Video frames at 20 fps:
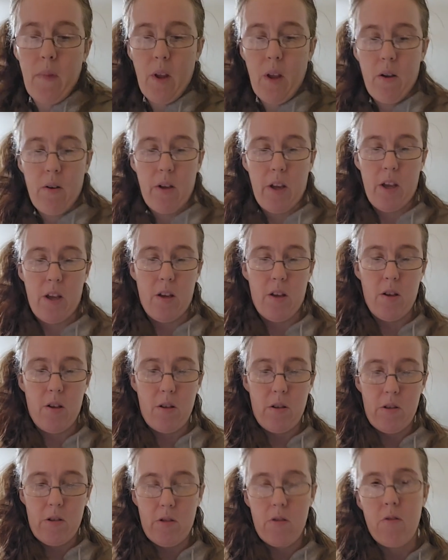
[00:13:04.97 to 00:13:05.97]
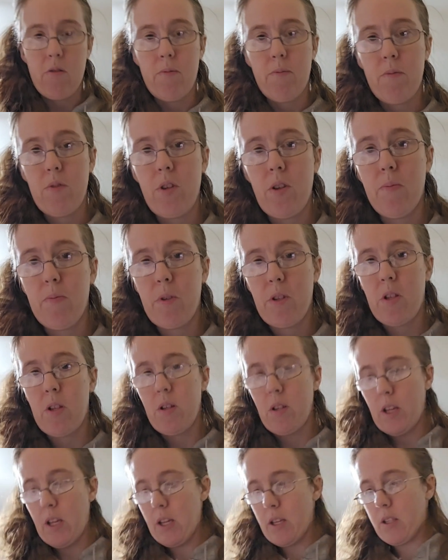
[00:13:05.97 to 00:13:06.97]
Okay, so I'm done with the
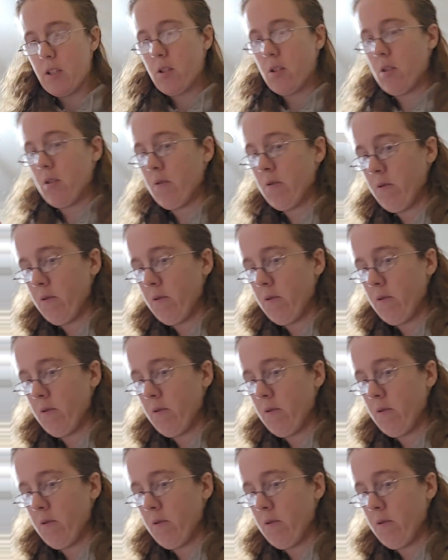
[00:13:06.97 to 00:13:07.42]
leeks.